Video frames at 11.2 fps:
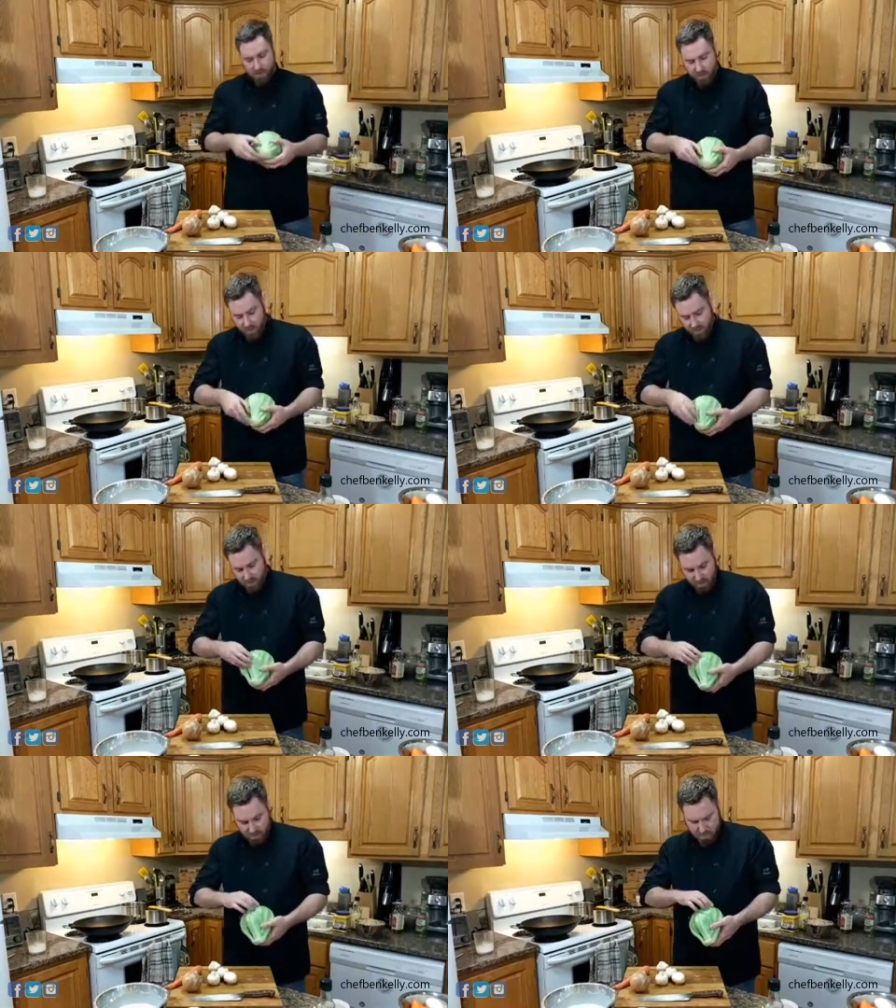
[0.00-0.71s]
some of the
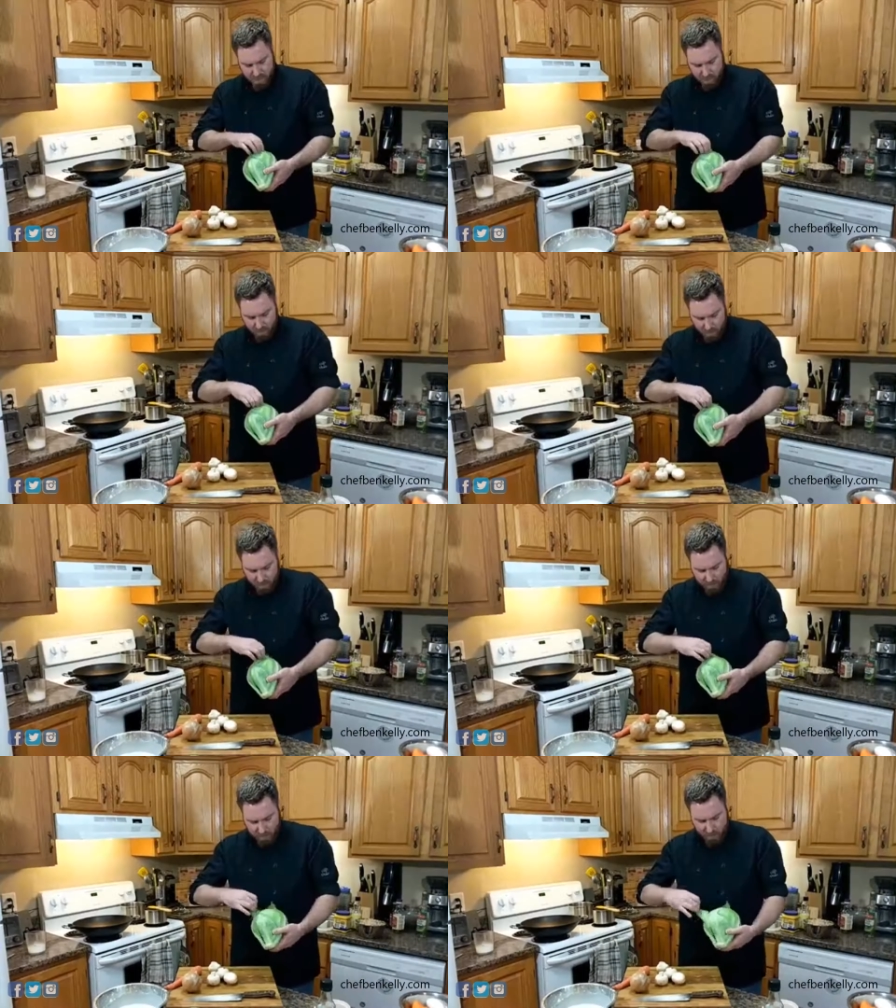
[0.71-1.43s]
bigger
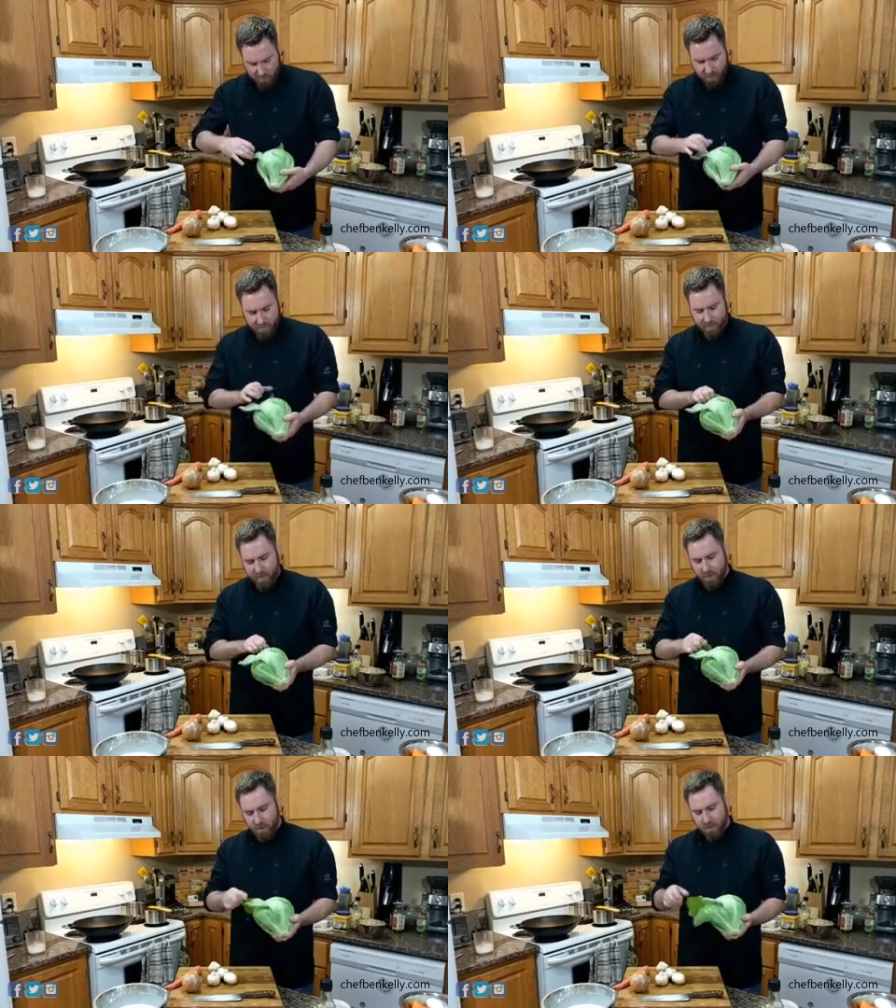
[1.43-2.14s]
leaves off
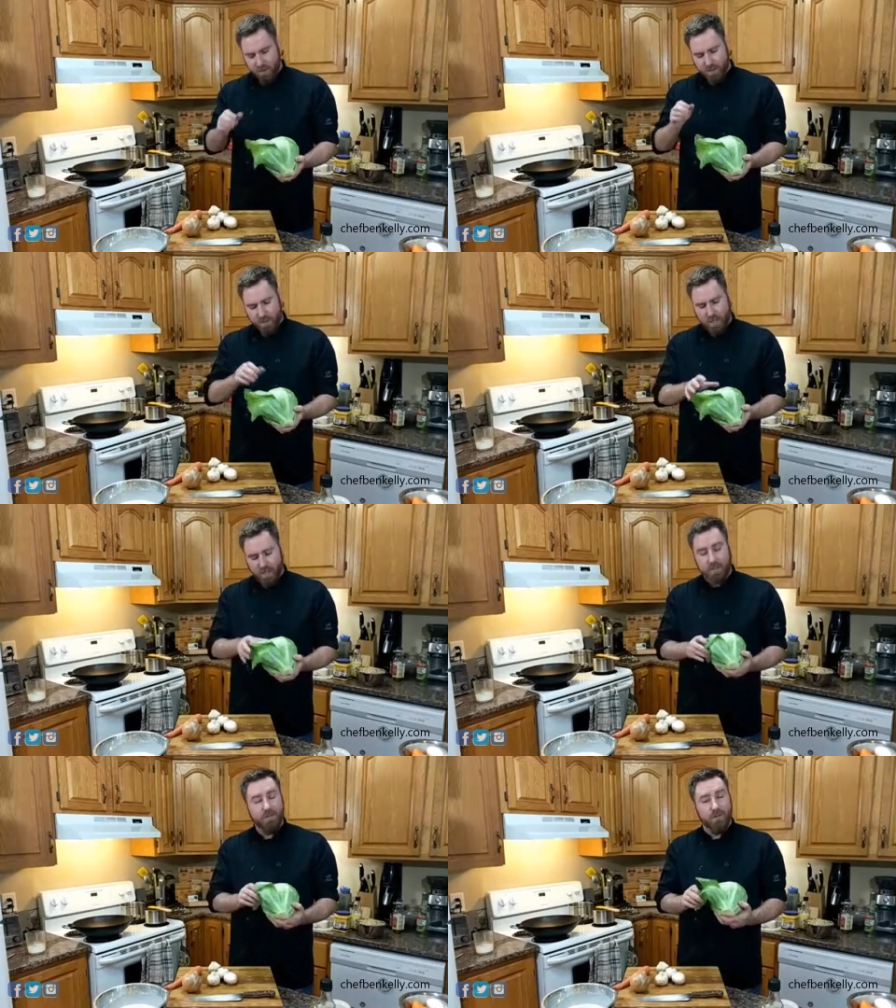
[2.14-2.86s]
this. I don't want to just
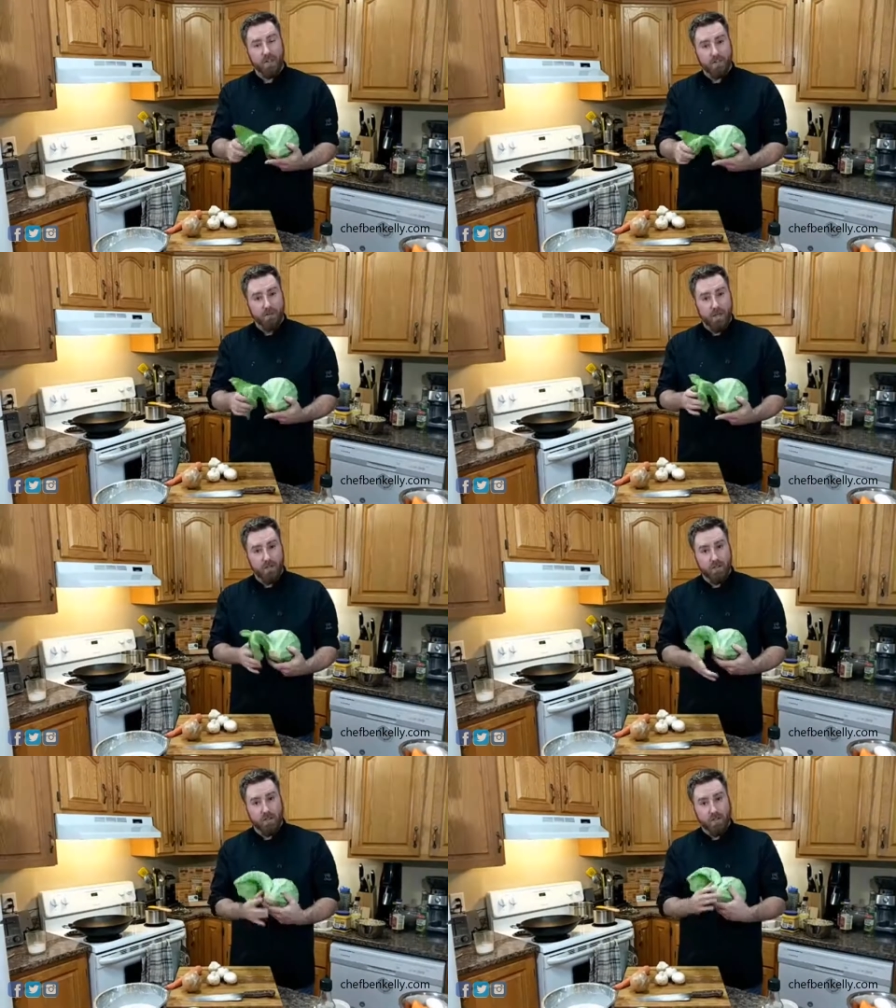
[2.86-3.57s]
cut into it because I'm
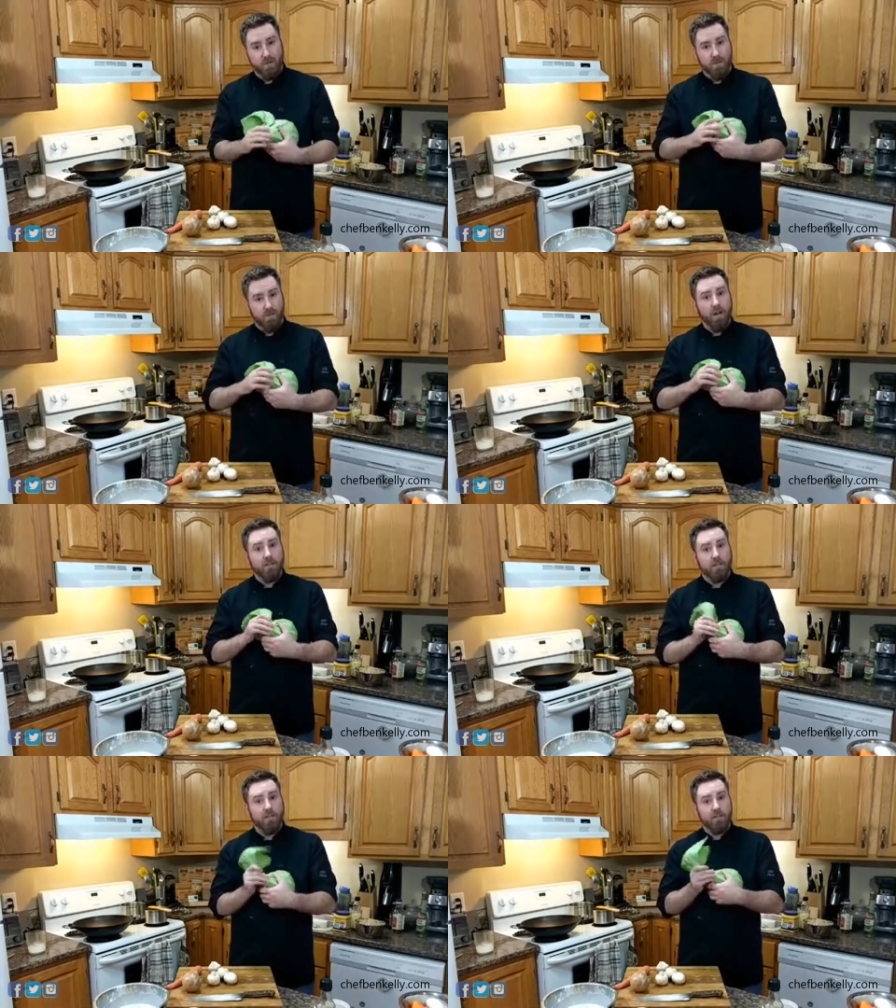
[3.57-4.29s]
actually going to use the
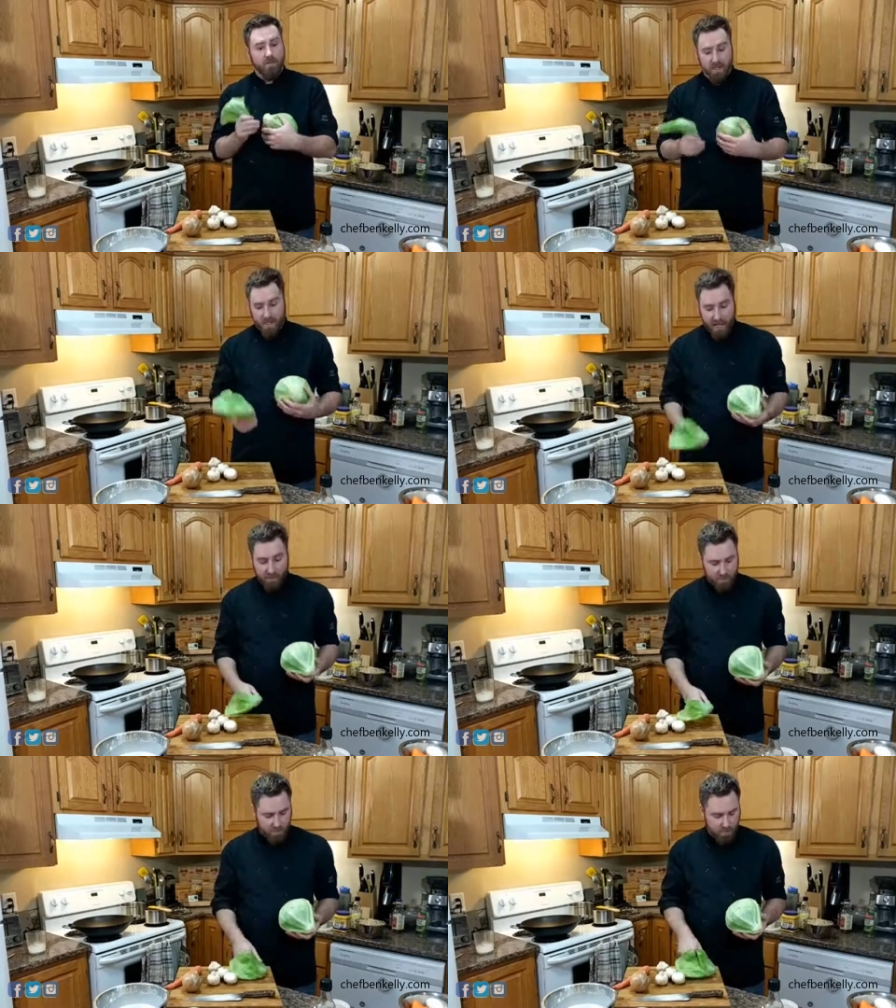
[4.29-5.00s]
rest of this to make
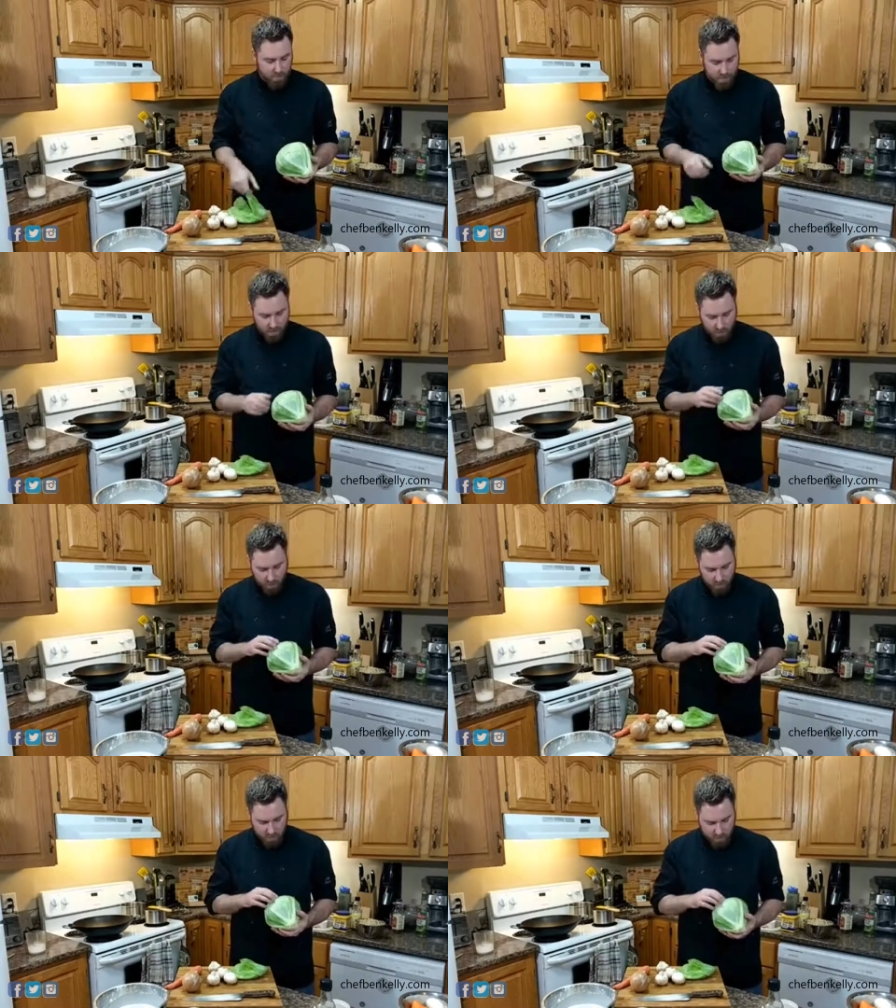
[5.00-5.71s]
cabbage rolls in a
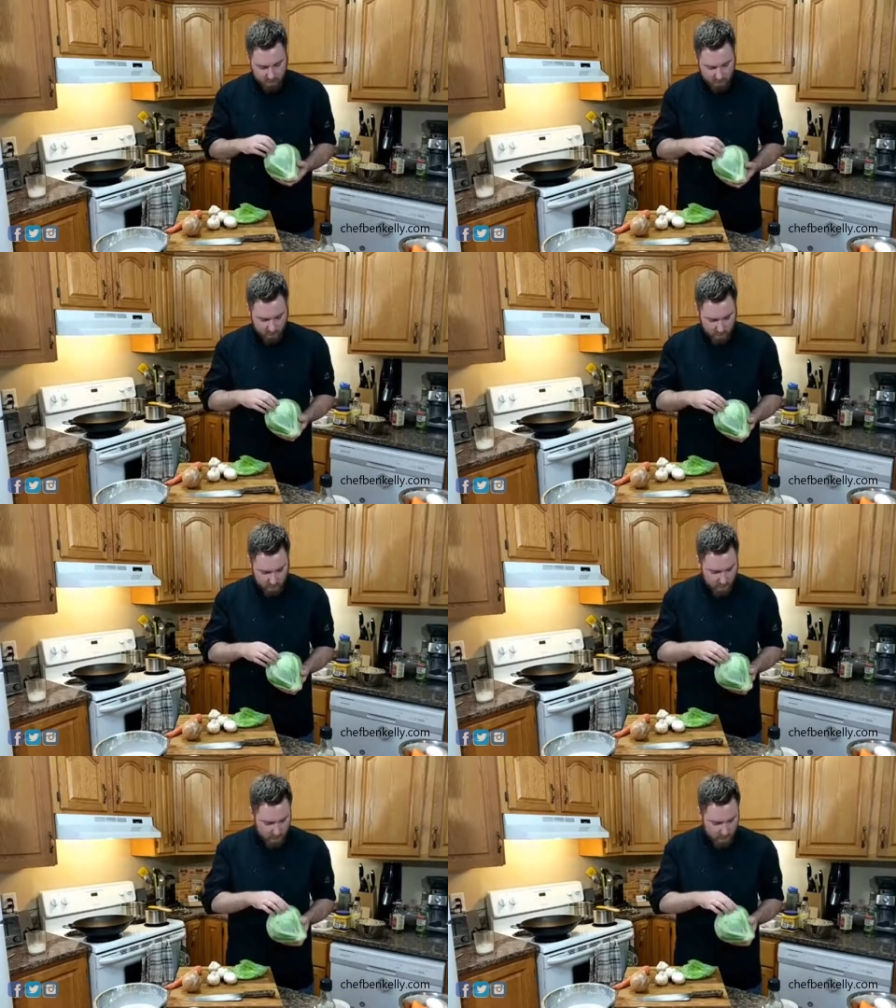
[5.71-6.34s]
couple of days.